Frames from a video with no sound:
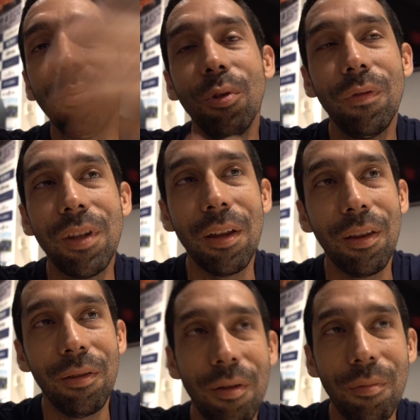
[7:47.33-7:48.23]
proves that
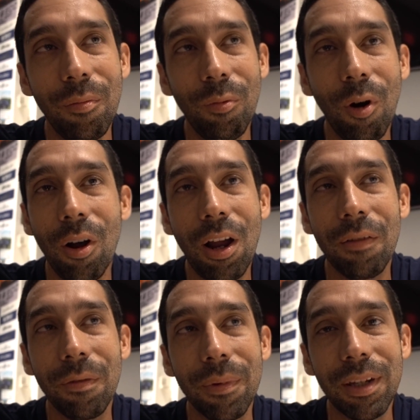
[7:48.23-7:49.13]
we're all cut
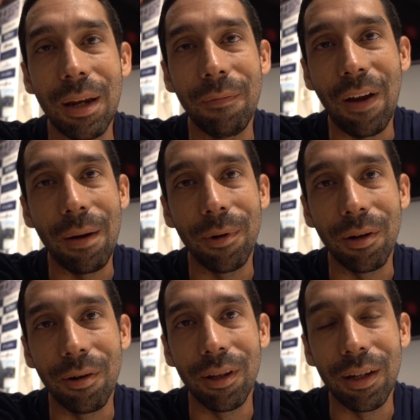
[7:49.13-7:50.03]
from the same fabric,
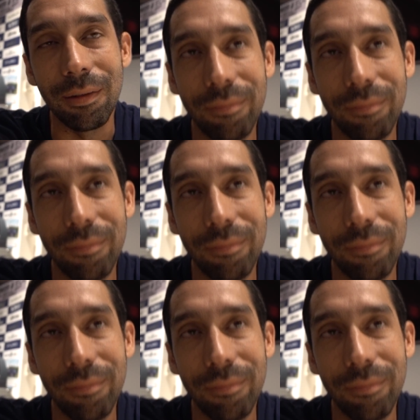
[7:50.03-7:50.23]
really.